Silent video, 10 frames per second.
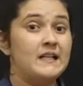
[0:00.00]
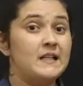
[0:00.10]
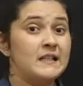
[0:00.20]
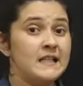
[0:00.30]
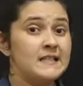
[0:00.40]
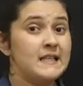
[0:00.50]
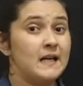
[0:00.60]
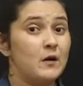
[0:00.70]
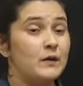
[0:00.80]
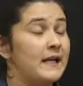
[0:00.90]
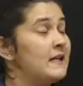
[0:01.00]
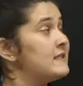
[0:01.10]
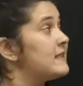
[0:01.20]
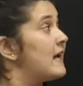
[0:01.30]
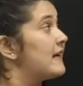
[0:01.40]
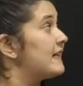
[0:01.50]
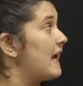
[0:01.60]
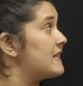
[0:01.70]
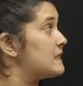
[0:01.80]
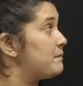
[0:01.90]
Dirty surroundings
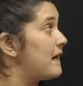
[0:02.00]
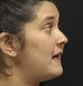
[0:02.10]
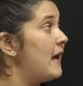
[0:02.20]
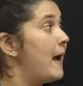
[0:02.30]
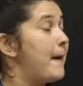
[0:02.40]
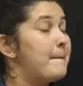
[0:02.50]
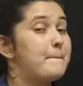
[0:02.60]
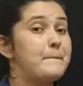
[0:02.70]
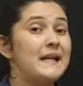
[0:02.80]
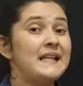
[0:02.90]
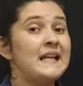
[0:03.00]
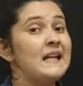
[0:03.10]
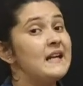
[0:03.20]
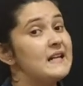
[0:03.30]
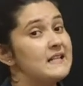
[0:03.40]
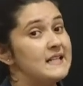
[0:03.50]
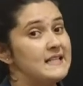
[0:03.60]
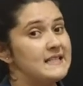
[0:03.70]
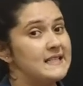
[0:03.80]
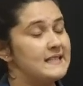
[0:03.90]
can spread many
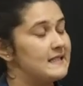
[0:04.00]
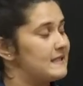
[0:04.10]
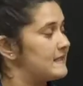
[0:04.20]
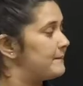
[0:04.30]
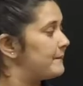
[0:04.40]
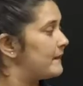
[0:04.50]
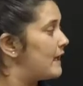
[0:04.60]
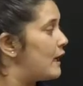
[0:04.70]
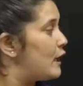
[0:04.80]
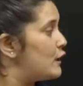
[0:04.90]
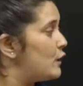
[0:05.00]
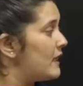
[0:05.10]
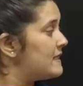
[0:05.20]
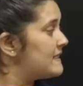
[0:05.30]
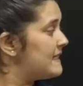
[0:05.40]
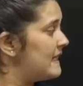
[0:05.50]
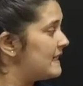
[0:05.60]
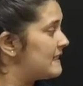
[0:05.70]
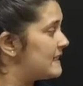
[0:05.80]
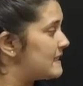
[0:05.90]
diseases. You can see
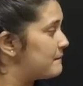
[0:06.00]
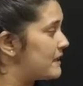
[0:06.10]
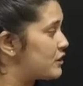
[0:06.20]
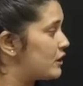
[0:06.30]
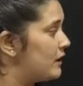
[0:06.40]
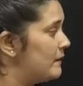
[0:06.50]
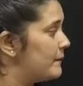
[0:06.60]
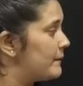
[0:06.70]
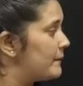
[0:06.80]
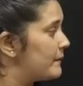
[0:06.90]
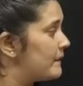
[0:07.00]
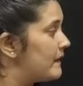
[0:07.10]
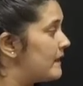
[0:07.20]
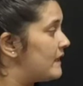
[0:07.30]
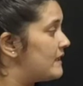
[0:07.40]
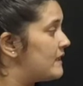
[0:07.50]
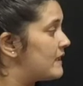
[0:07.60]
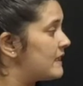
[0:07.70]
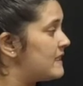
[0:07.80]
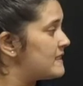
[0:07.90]
in this picture
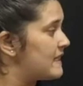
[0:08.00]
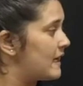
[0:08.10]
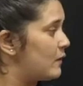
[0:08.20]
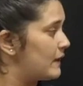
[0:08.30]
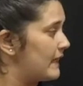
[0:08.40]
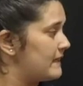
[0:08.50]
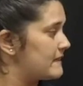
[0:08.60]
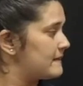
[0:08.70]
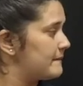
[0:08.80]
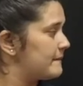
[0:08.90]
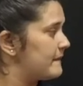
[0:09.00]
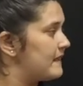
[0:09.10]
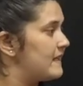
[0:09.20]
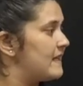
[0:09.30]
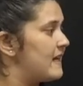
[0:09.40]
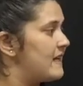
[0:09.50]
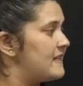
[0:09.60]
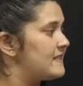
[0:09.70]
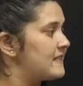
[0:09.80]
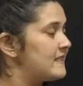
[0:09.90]
dirty surroundings,
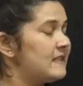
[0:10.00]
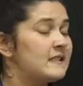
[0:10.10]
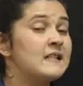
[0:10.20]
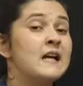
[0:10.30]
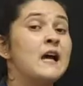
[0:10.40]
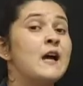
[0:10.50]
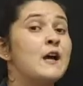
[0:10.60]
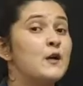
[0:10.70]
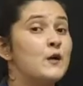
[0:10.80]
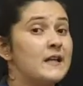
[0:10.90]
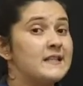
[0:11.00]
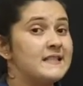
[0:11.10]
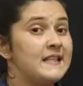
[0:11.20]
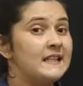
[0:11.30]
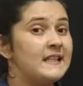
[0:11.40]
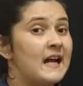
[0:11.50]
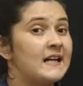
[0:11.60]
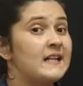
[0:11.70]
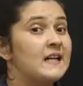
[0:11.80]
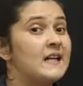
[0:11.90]
isn't it? You can see that